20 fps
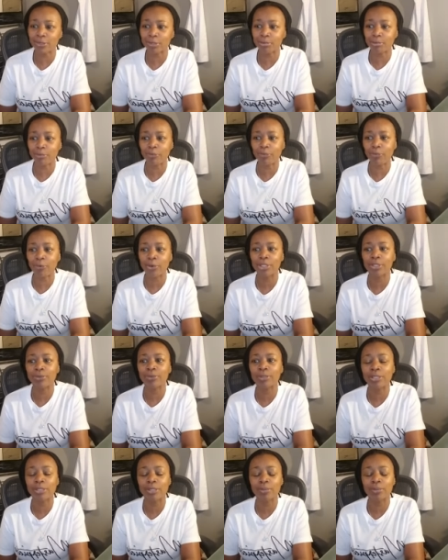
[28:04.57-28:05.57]
before you
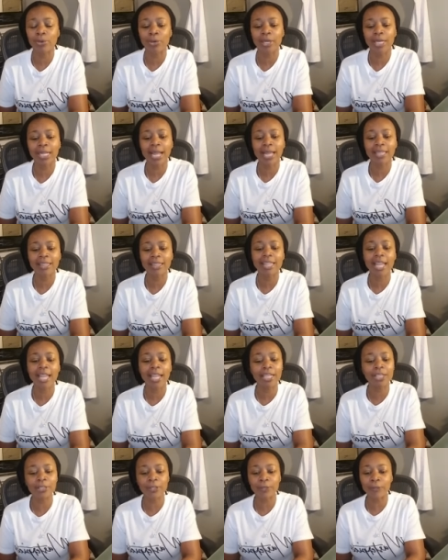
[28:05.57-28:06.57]
this morning. I
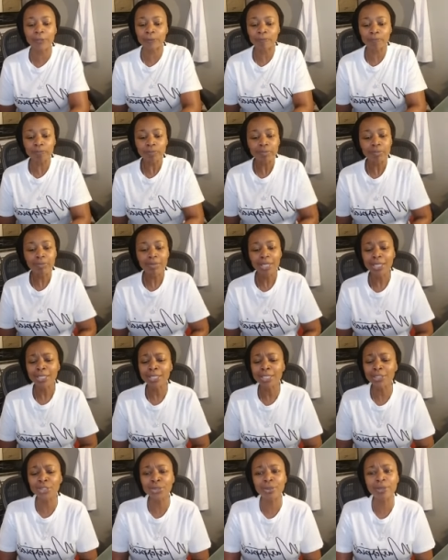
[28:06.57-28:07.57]
thank you
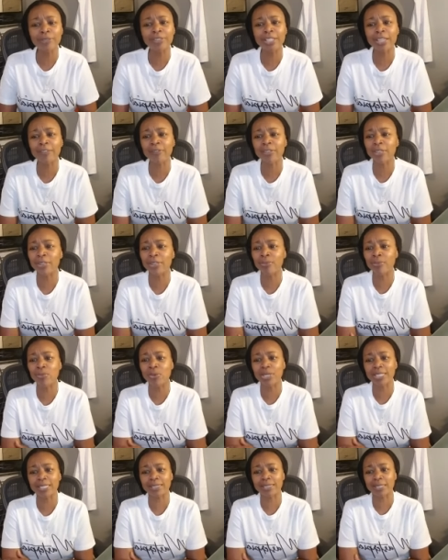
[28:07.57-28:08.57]
that you have given them
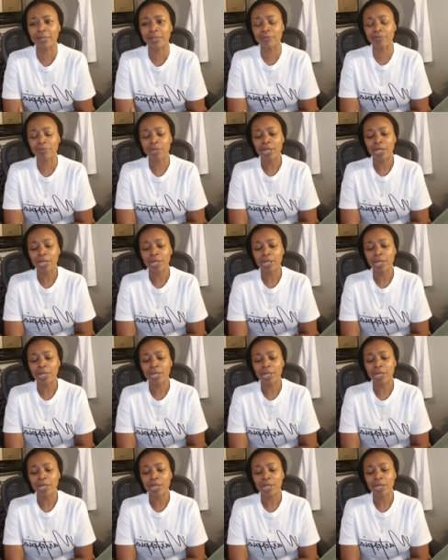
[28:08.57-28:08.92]
wisdom.